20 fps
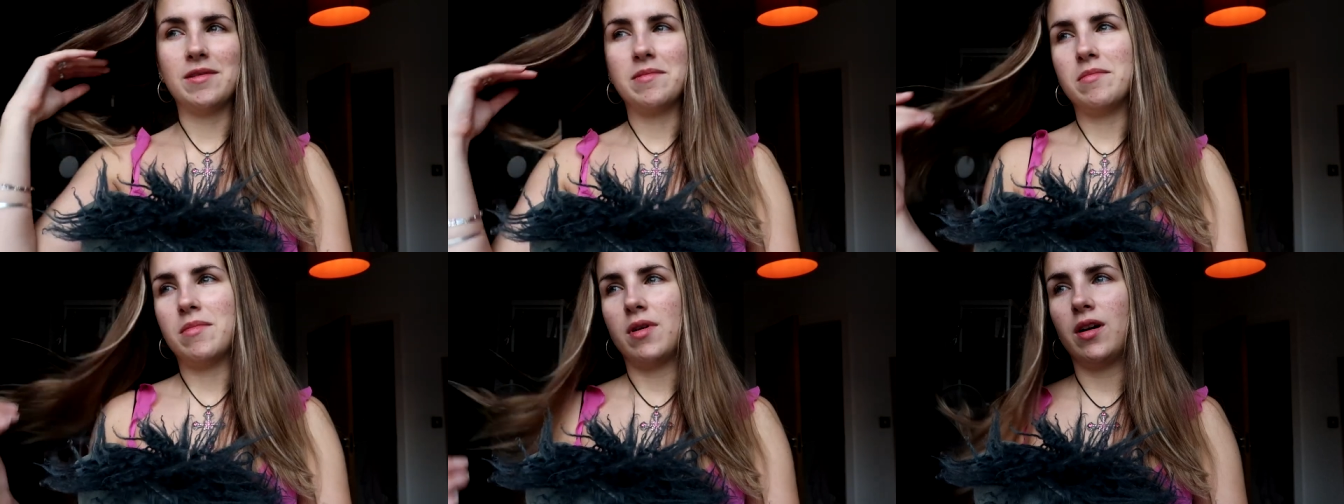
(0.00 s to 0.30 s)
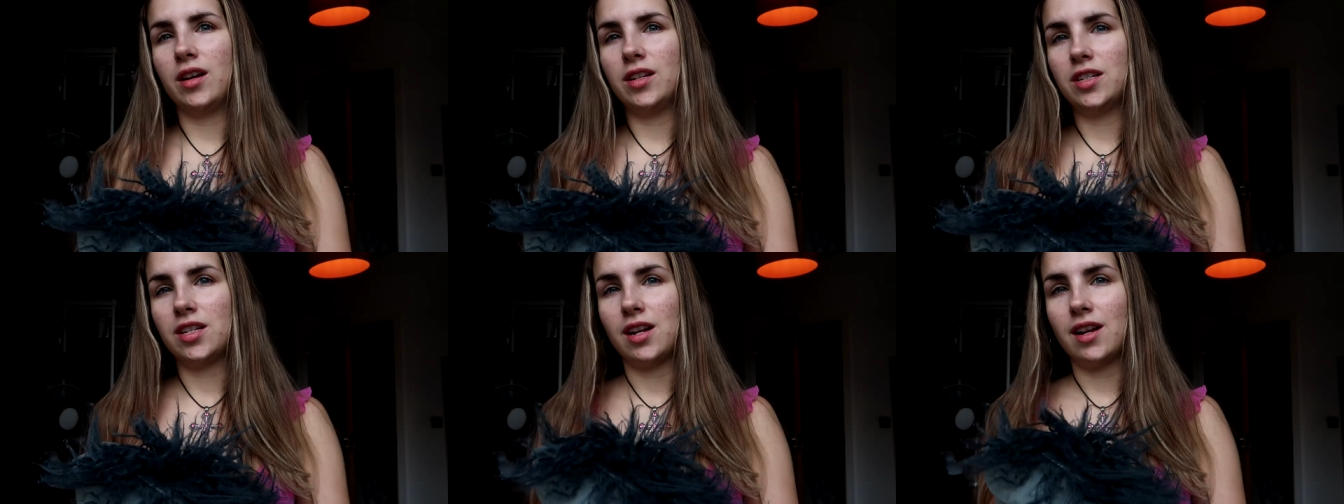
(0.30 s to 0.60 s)

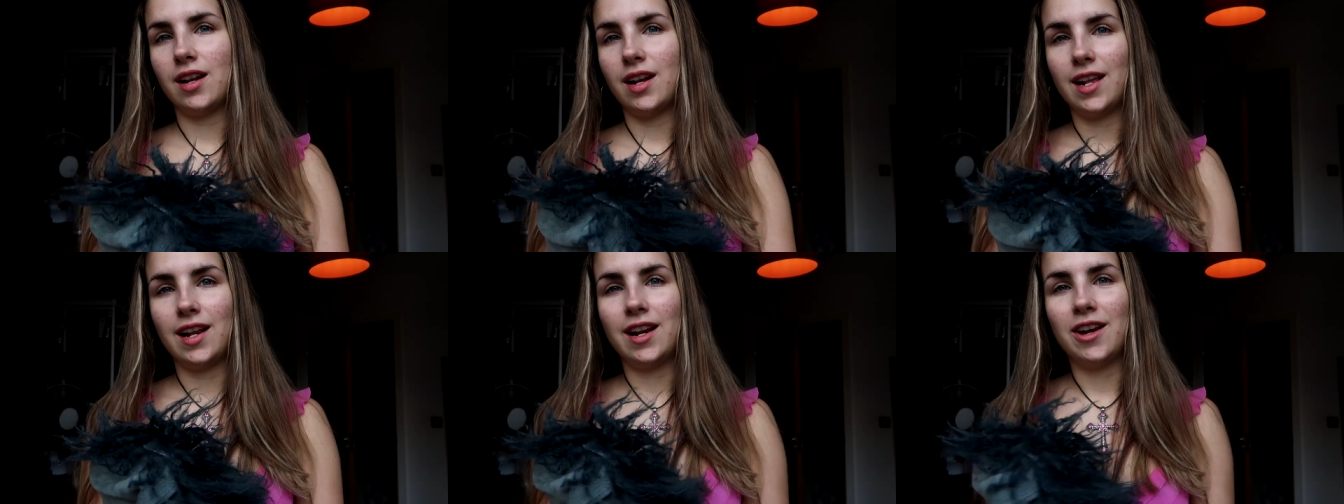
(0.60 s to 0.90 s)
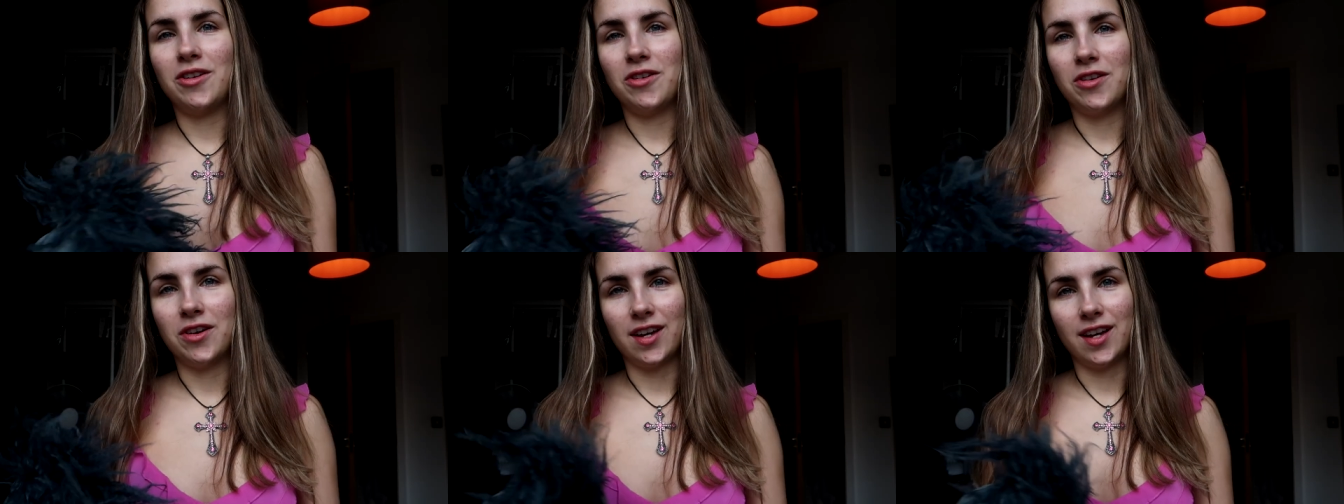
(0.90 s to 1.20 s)
marginally
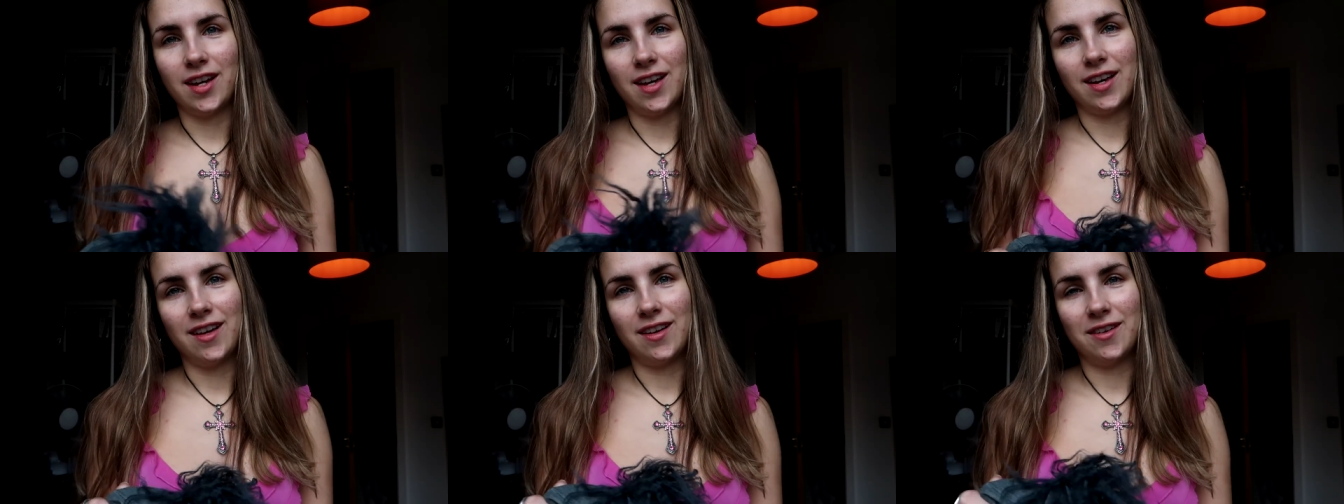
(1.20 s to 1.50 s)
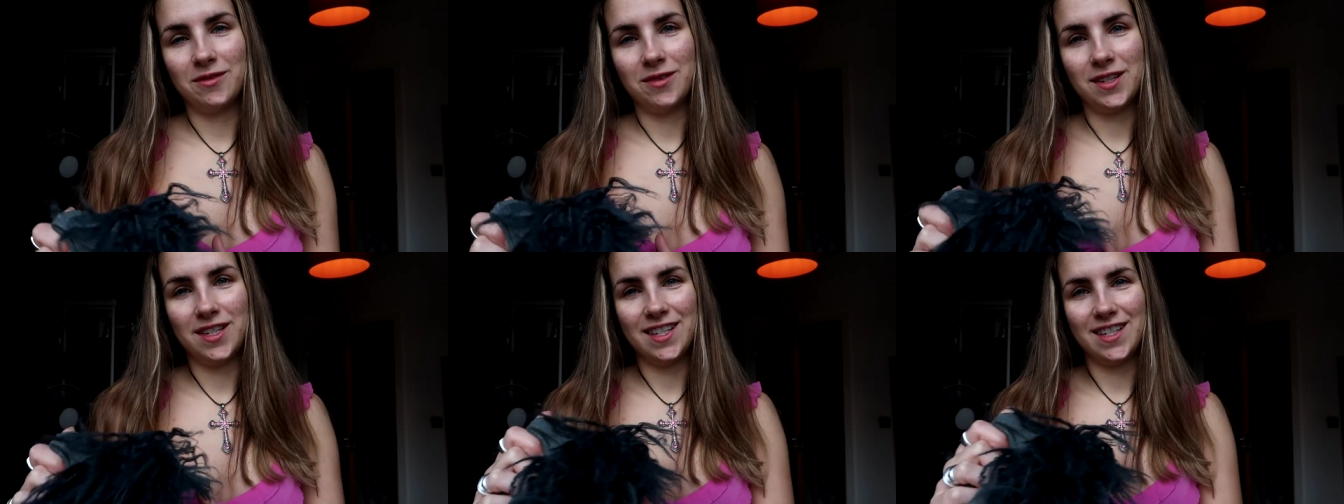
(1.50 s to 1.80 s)
longer,
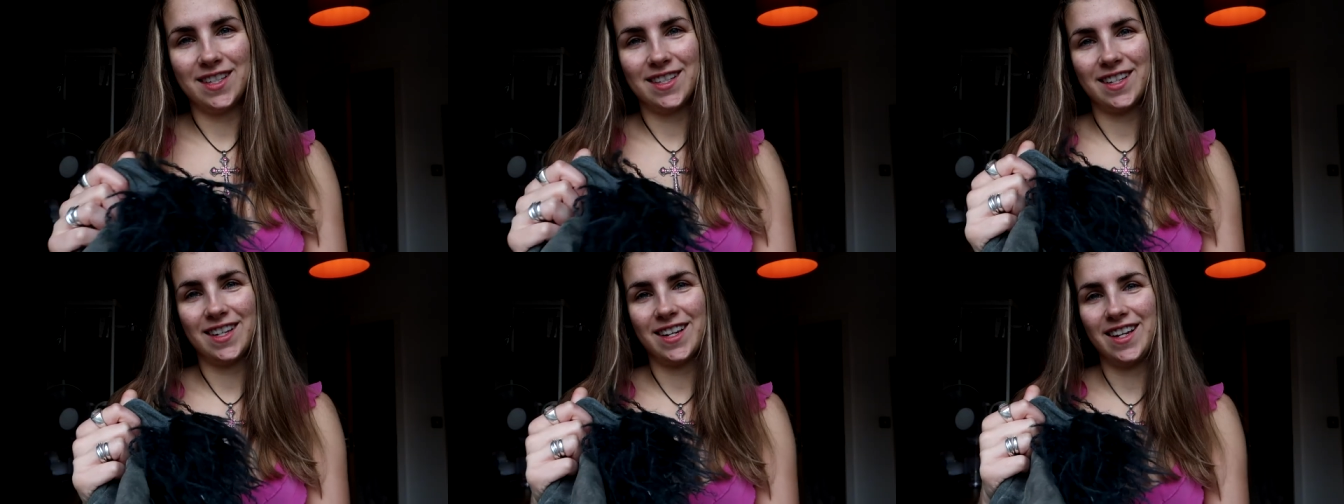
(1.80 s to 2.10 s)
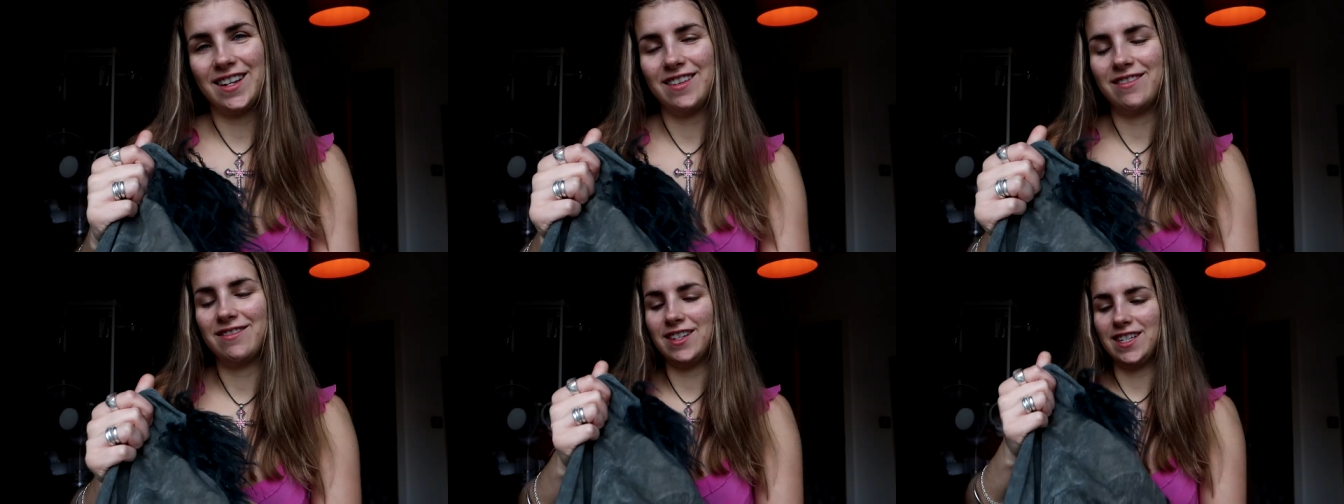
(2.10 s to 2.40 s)
which is
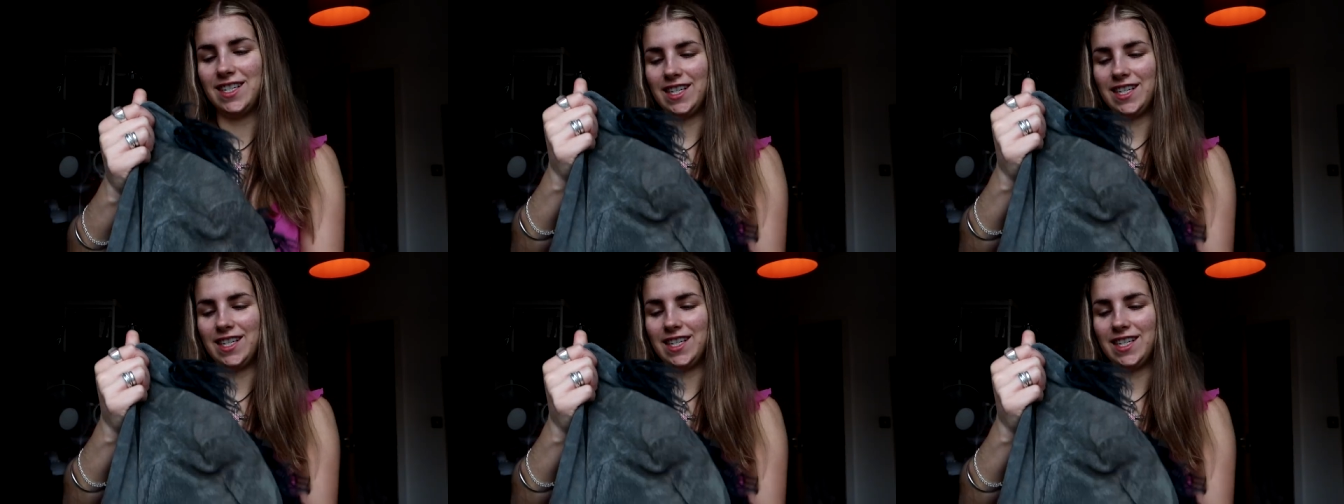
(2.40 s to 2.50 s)
kind of